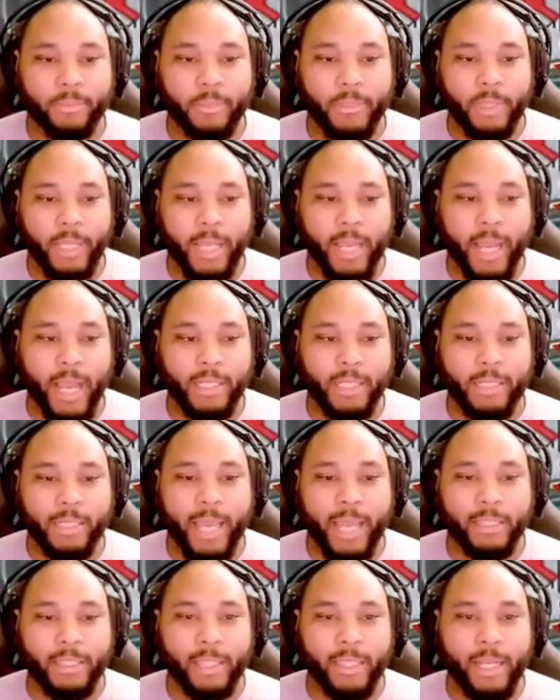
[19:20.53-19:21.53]
That guy just
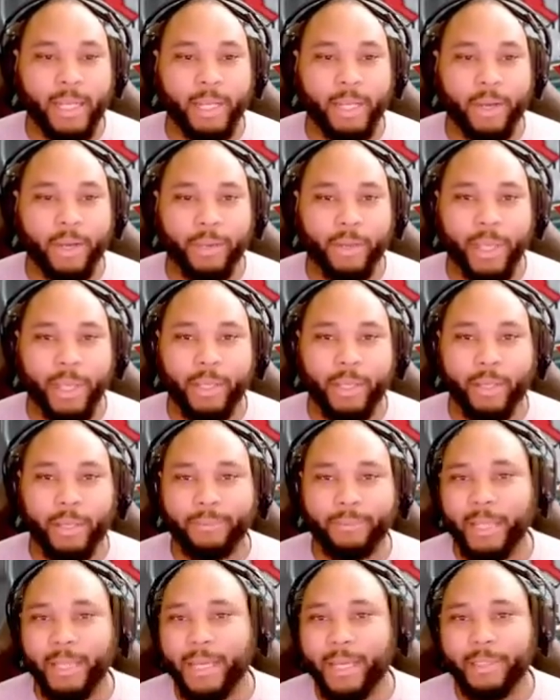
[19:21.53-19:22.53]
hasn't let it go yet,
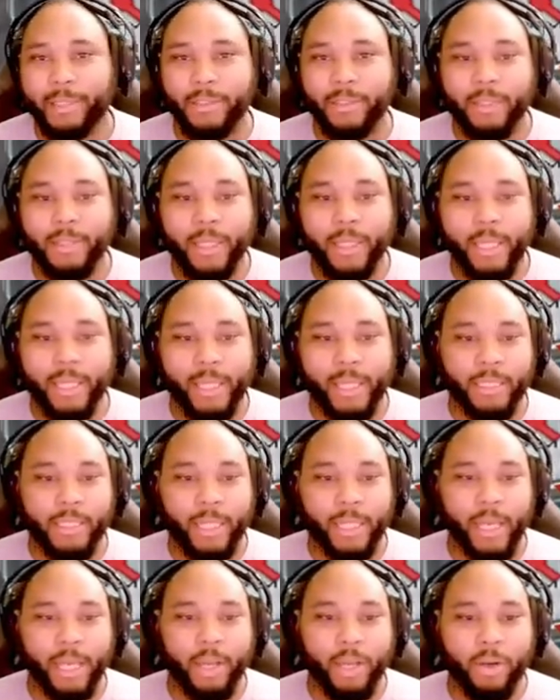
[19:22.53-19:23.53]
has he? He hasn't
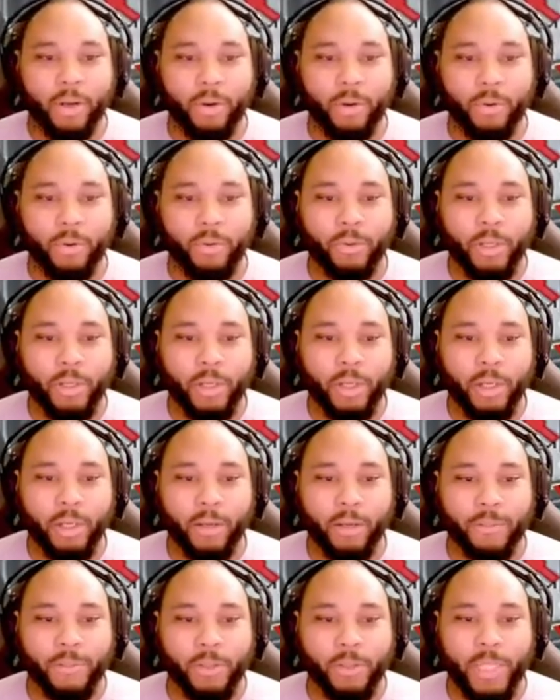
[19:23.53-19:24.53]
let go
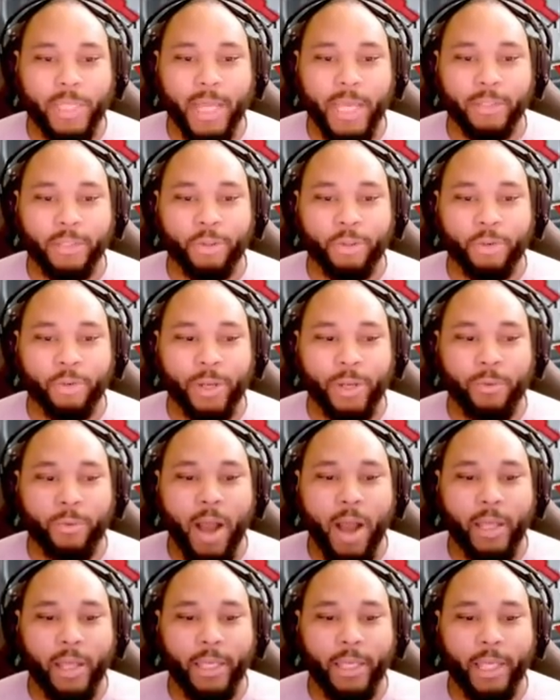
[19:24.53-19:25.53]
of 2003
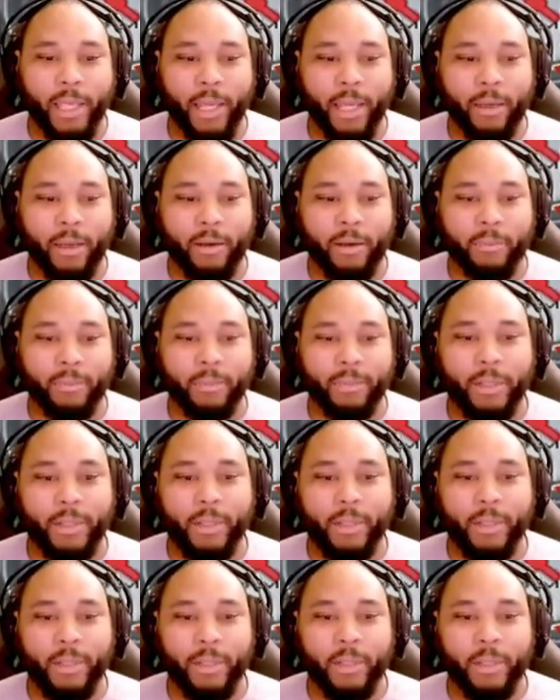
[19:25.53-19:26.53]
Rockingham
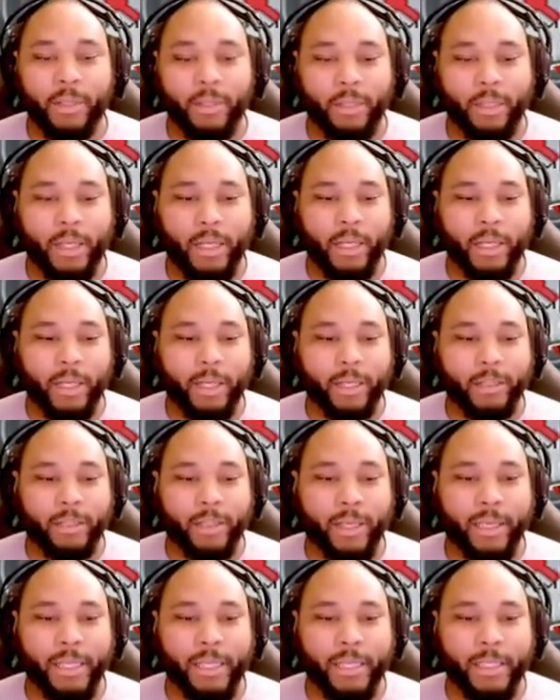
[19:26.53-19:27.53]
uh, the
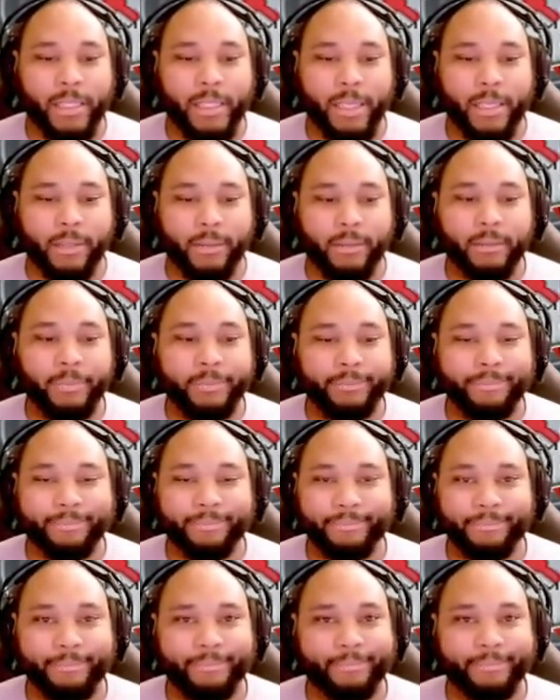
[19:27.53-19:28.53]
end of the
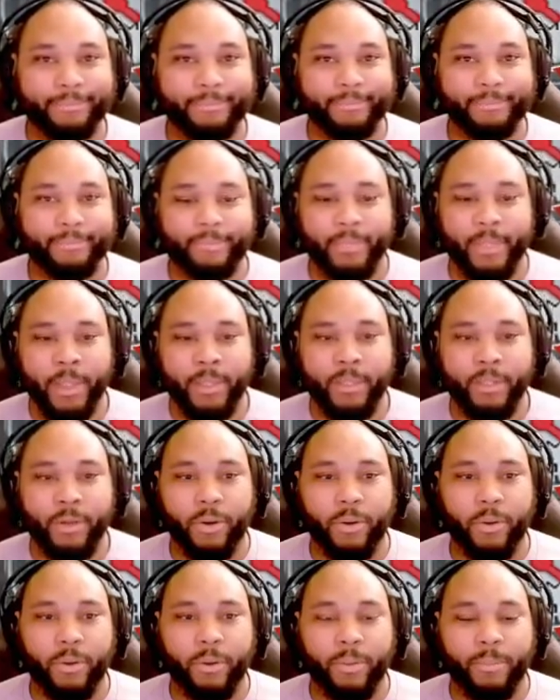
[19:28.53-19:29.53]
season.
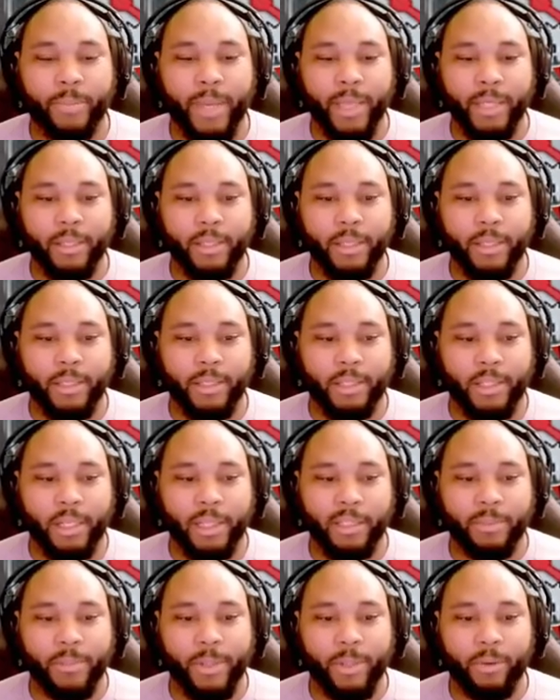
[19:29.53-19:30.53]
So making the
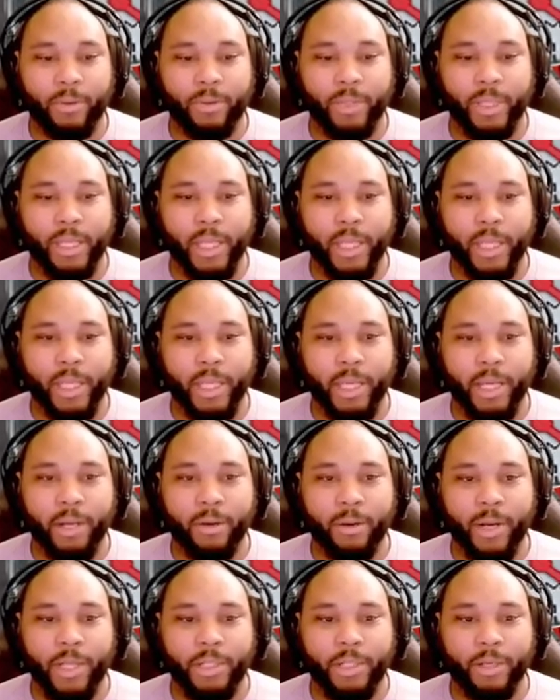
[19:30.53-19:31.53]
adjustment on the gear
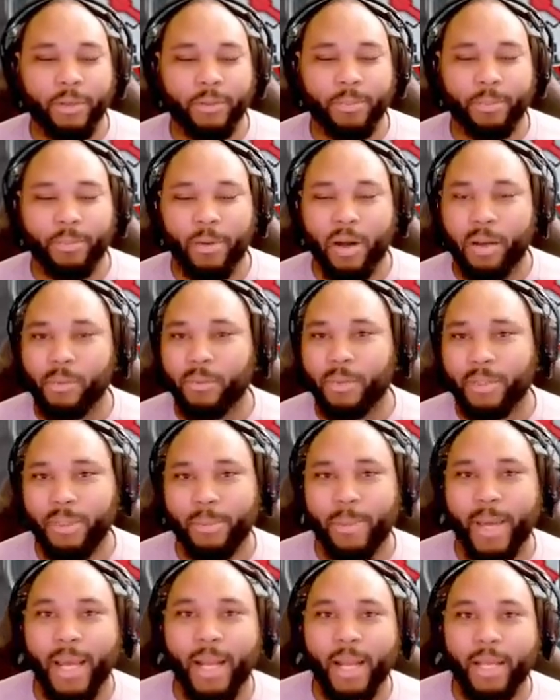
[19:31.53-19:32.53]
ratios probably was a
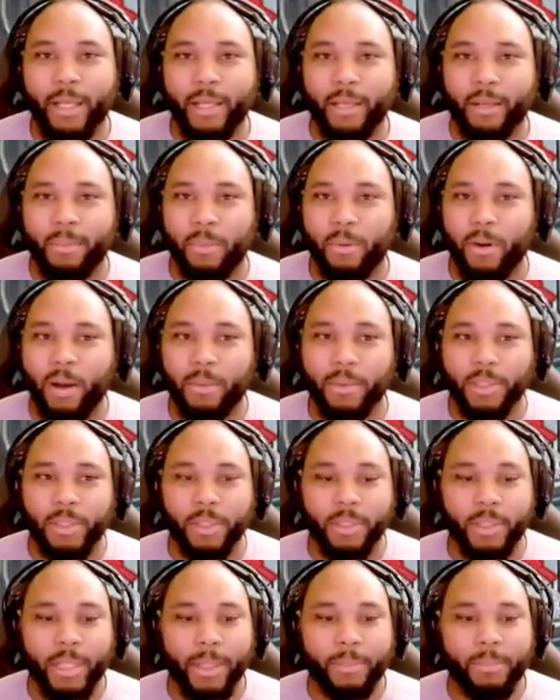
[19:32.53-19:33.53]
bad idea. Probably should
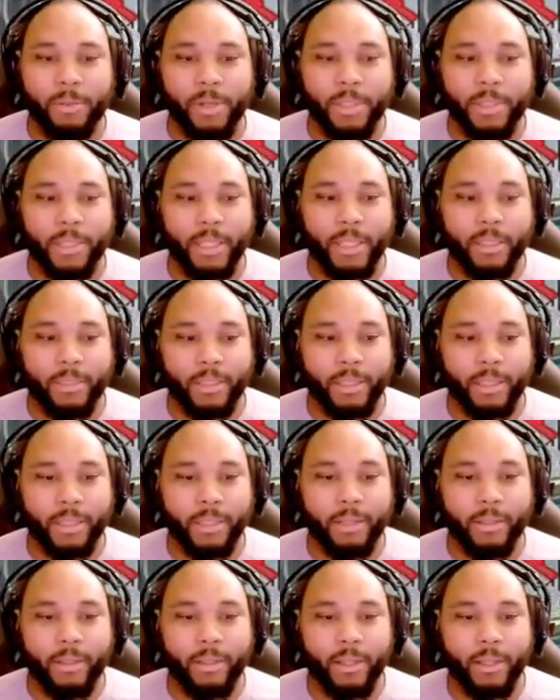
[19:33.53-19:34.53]
have stayed preset 10